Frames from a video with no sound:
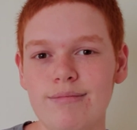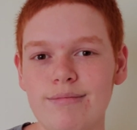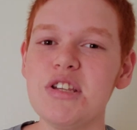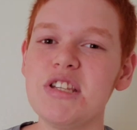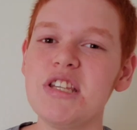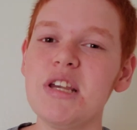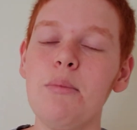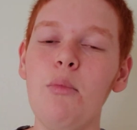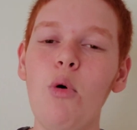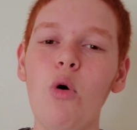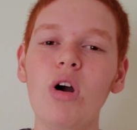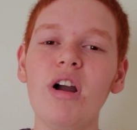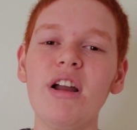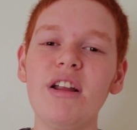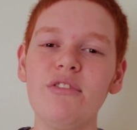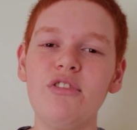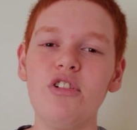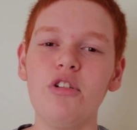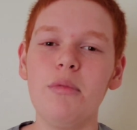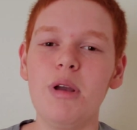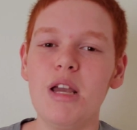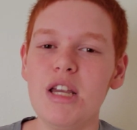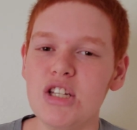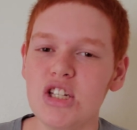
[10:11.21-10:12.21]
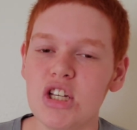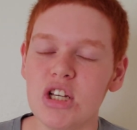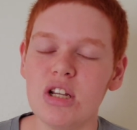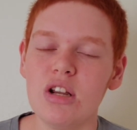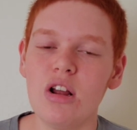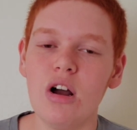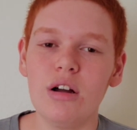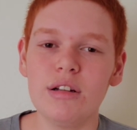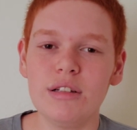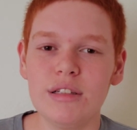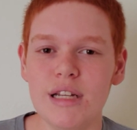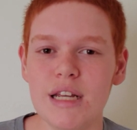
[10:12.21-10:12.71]
Some more information
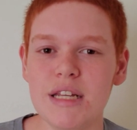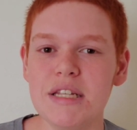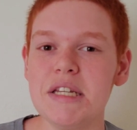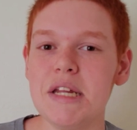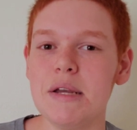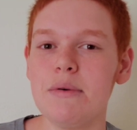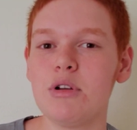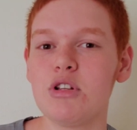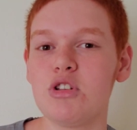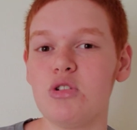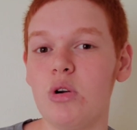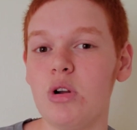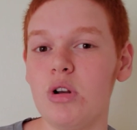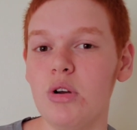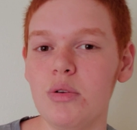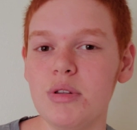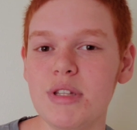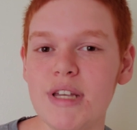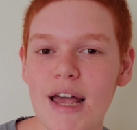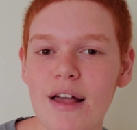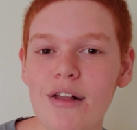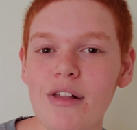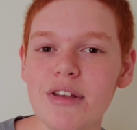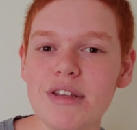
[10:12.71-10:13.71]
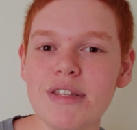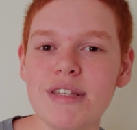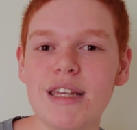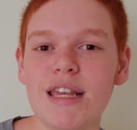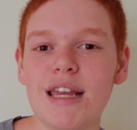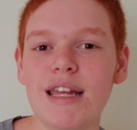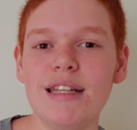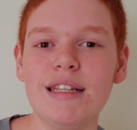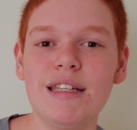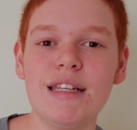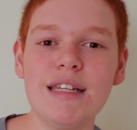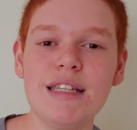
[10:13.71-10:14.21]
on Disney Resort hotels
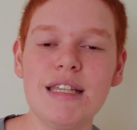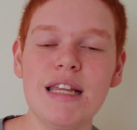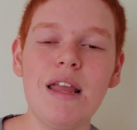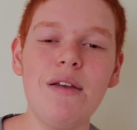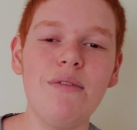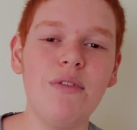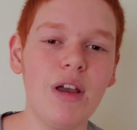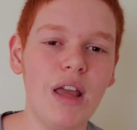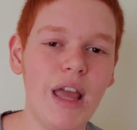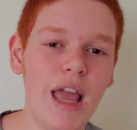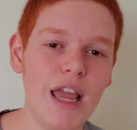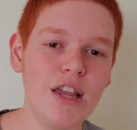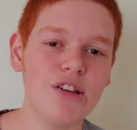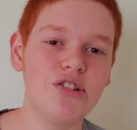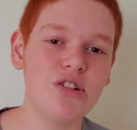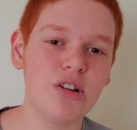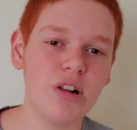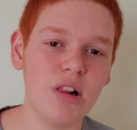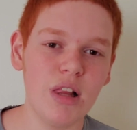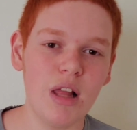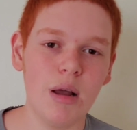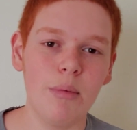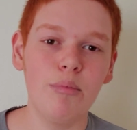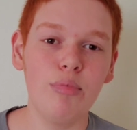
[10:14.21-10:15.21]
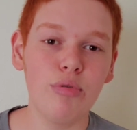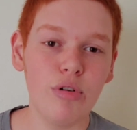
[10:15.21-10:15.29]
and Disney Vacation Club